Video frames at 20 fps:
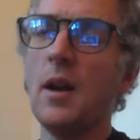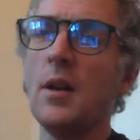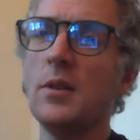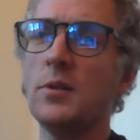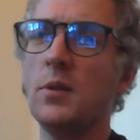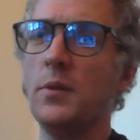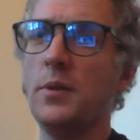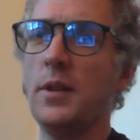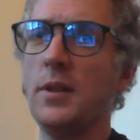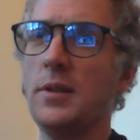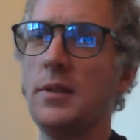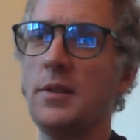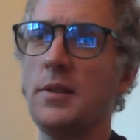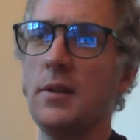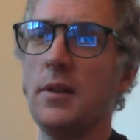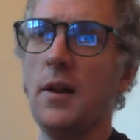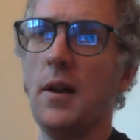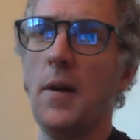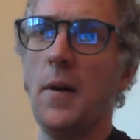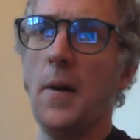So
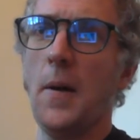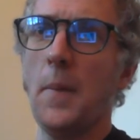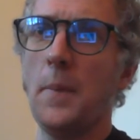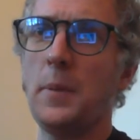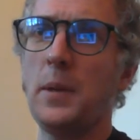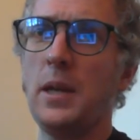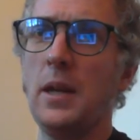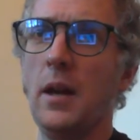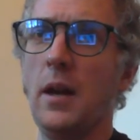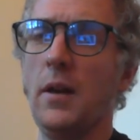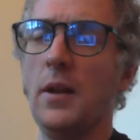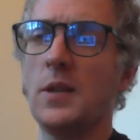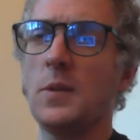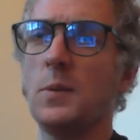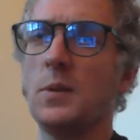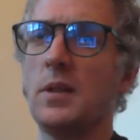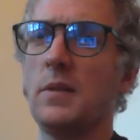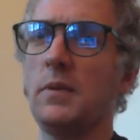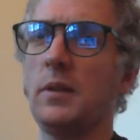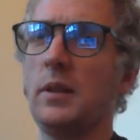this PL is
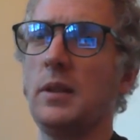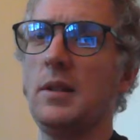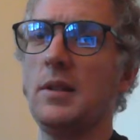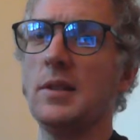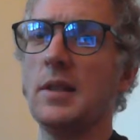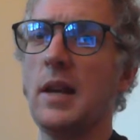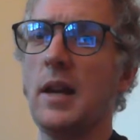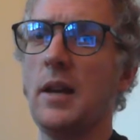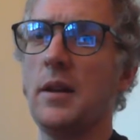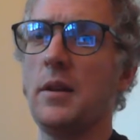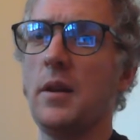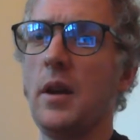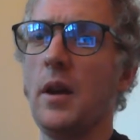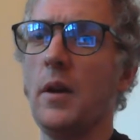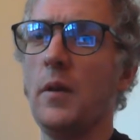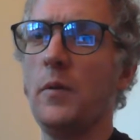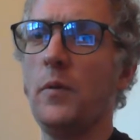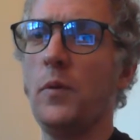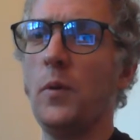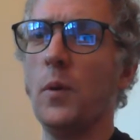specifically designed
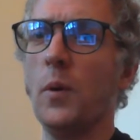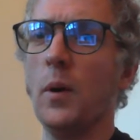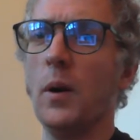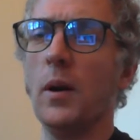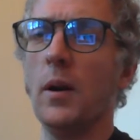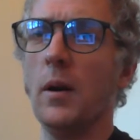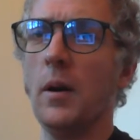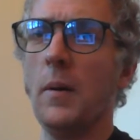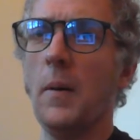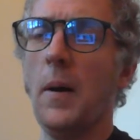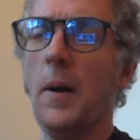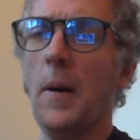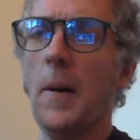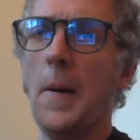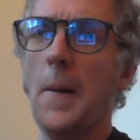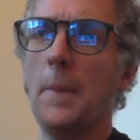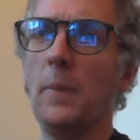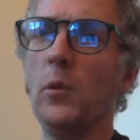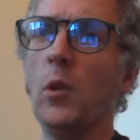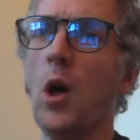for
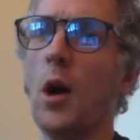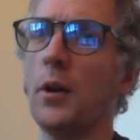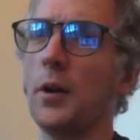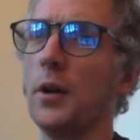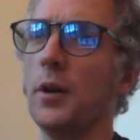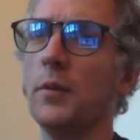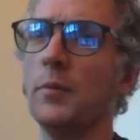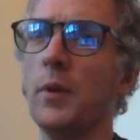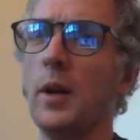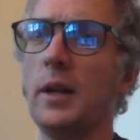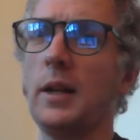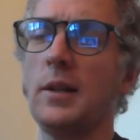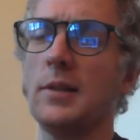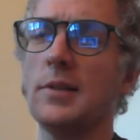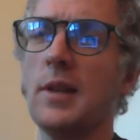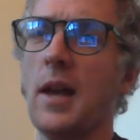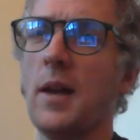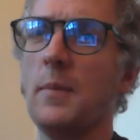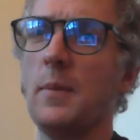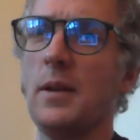longer writing
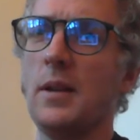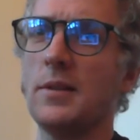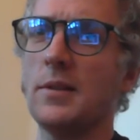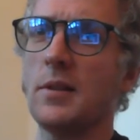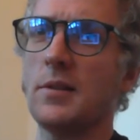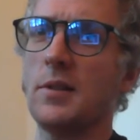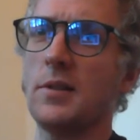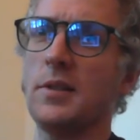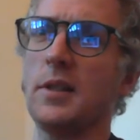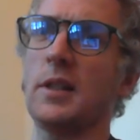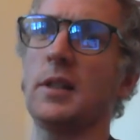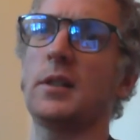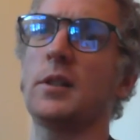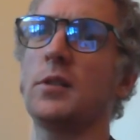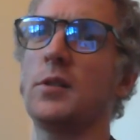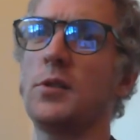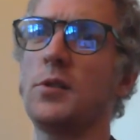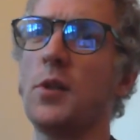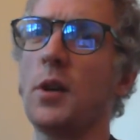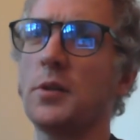assignments, such as like a
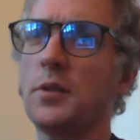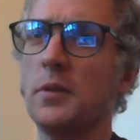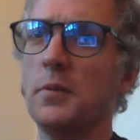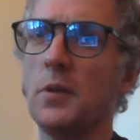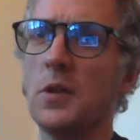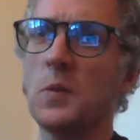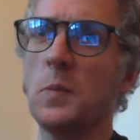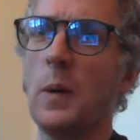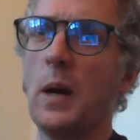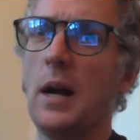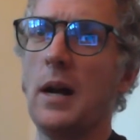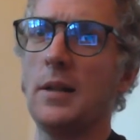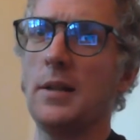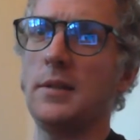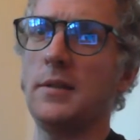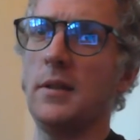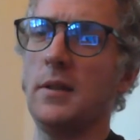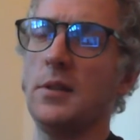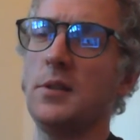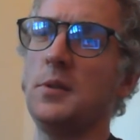constructed
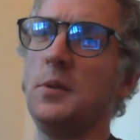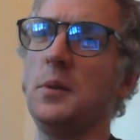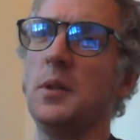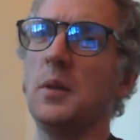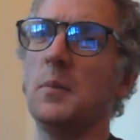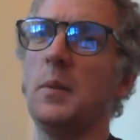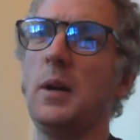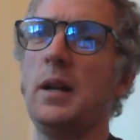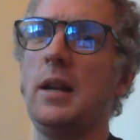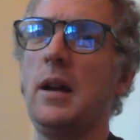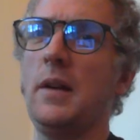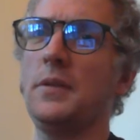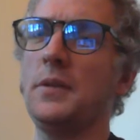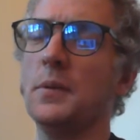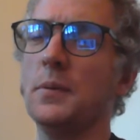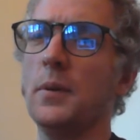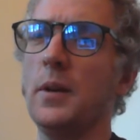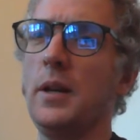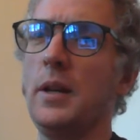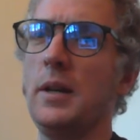response that a student might have
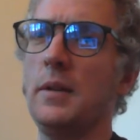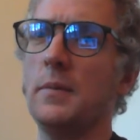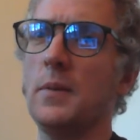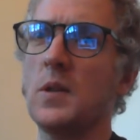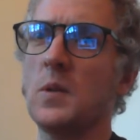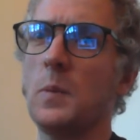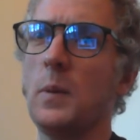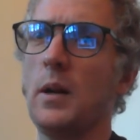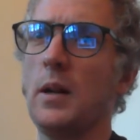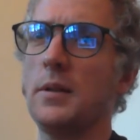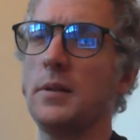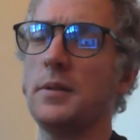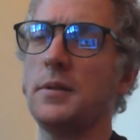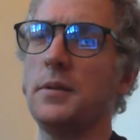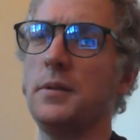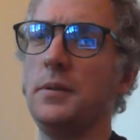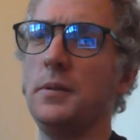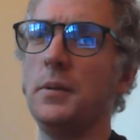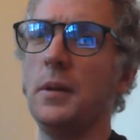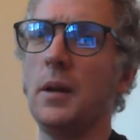to write in response
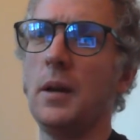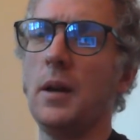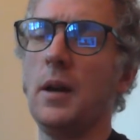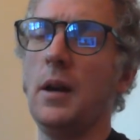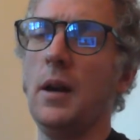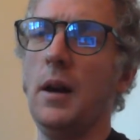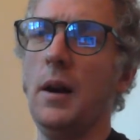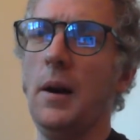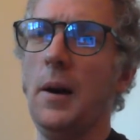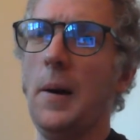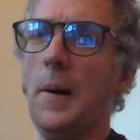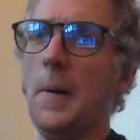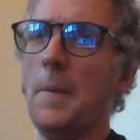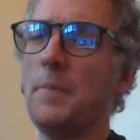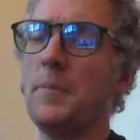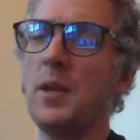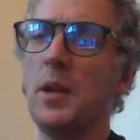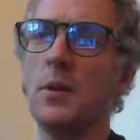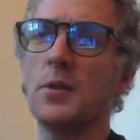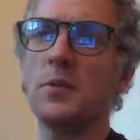to
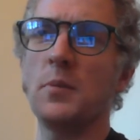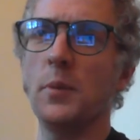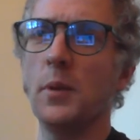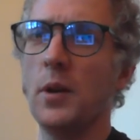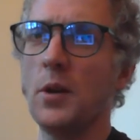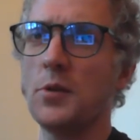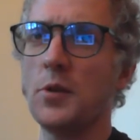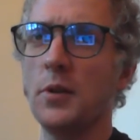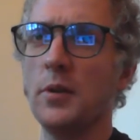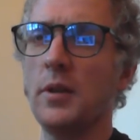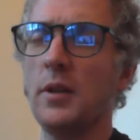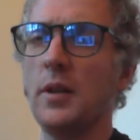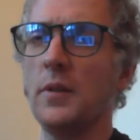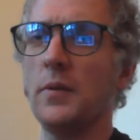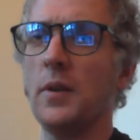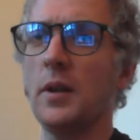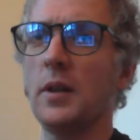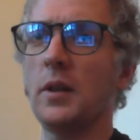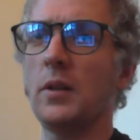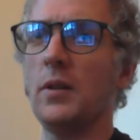some literature that they've
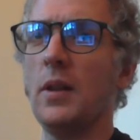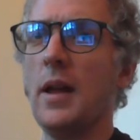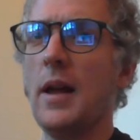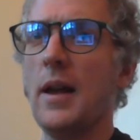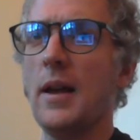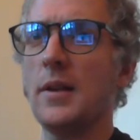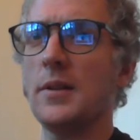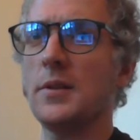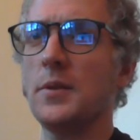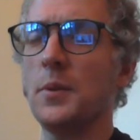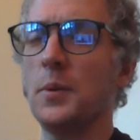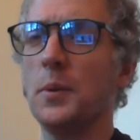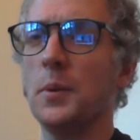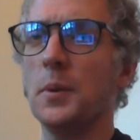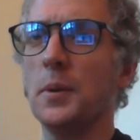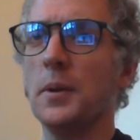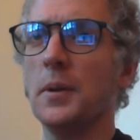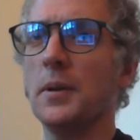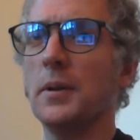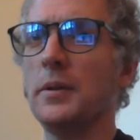read in class,
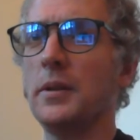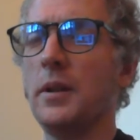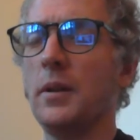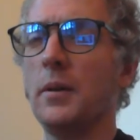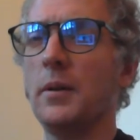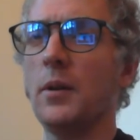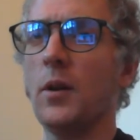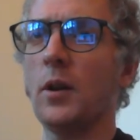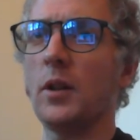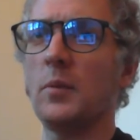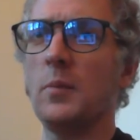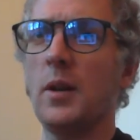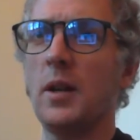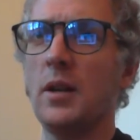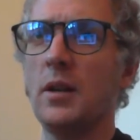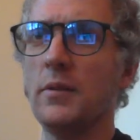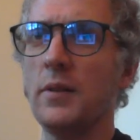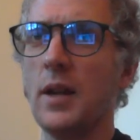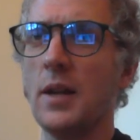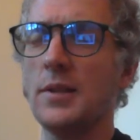or an
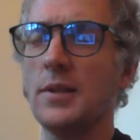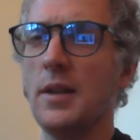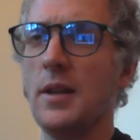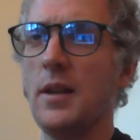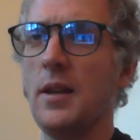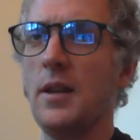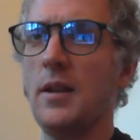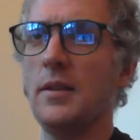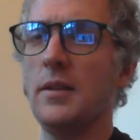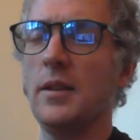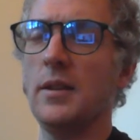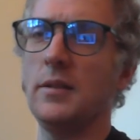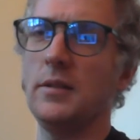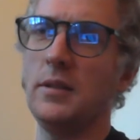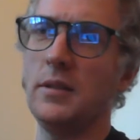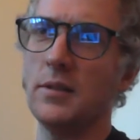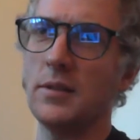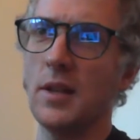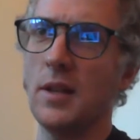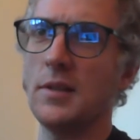argumentative essay that
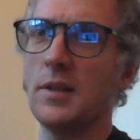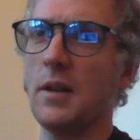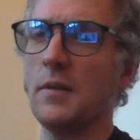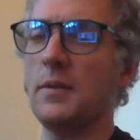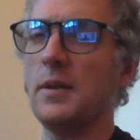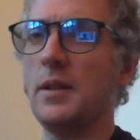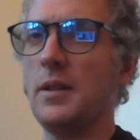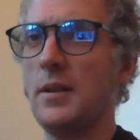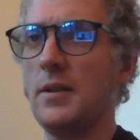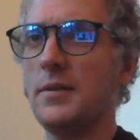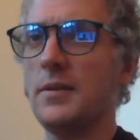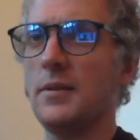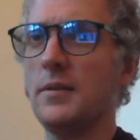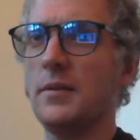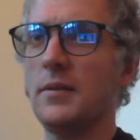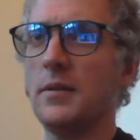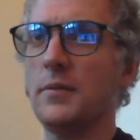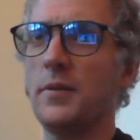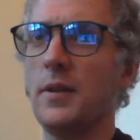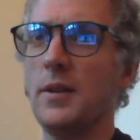cites evidence
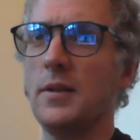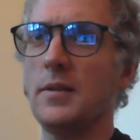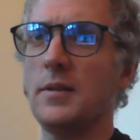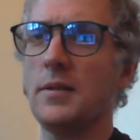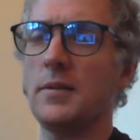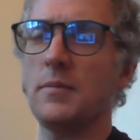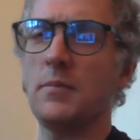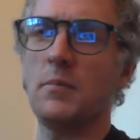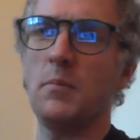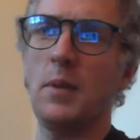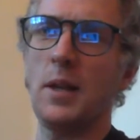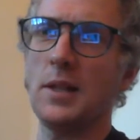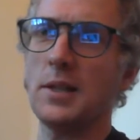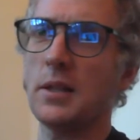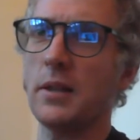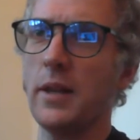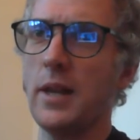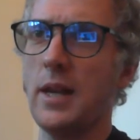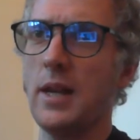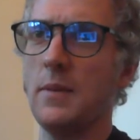and defends makes
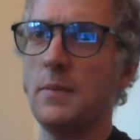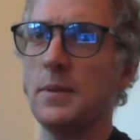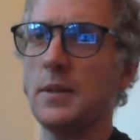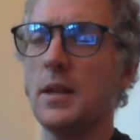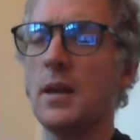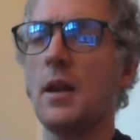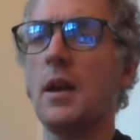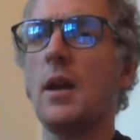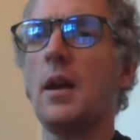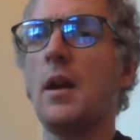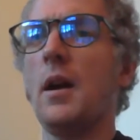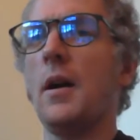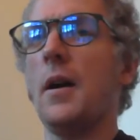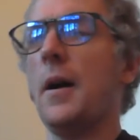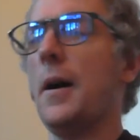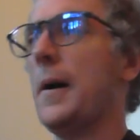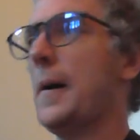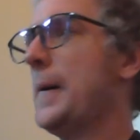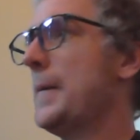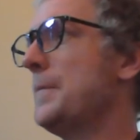claims.
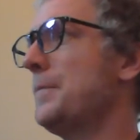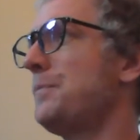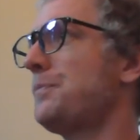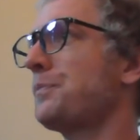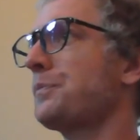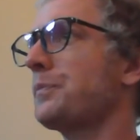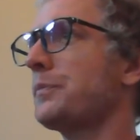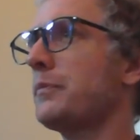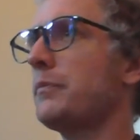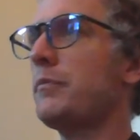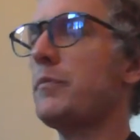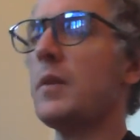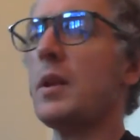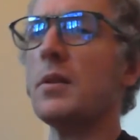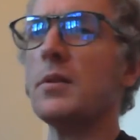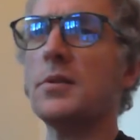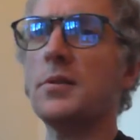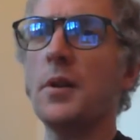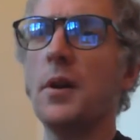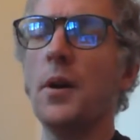Um,
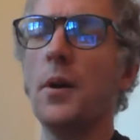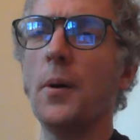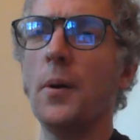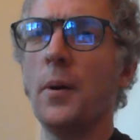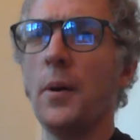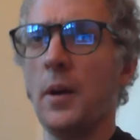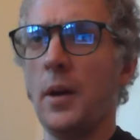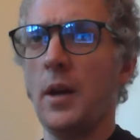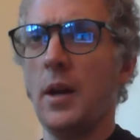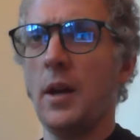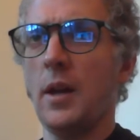so